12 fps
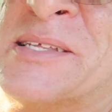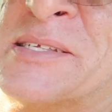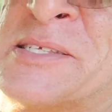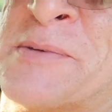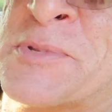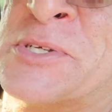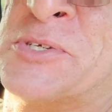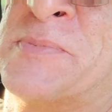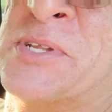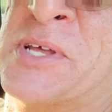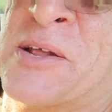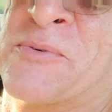Something should
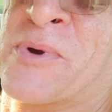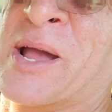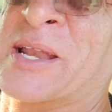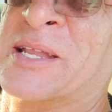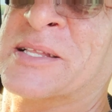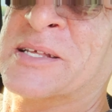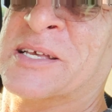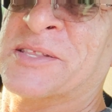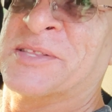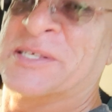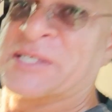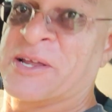be done right in
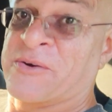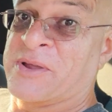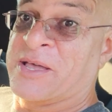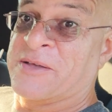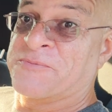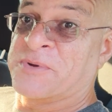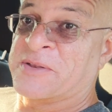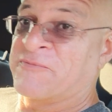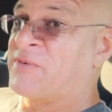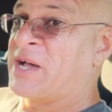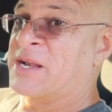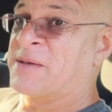this area if we
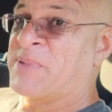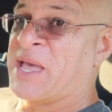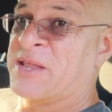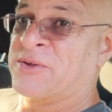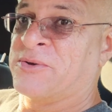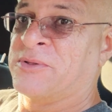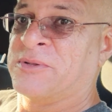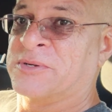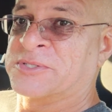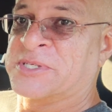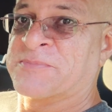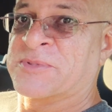can find a panel
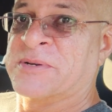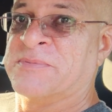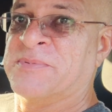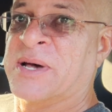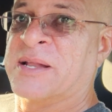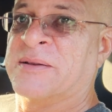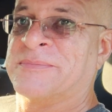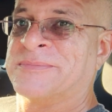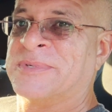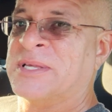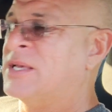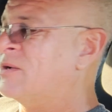or something, but
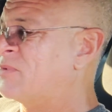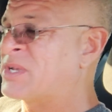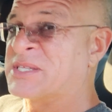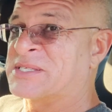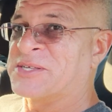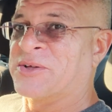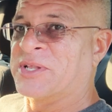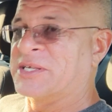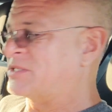we can still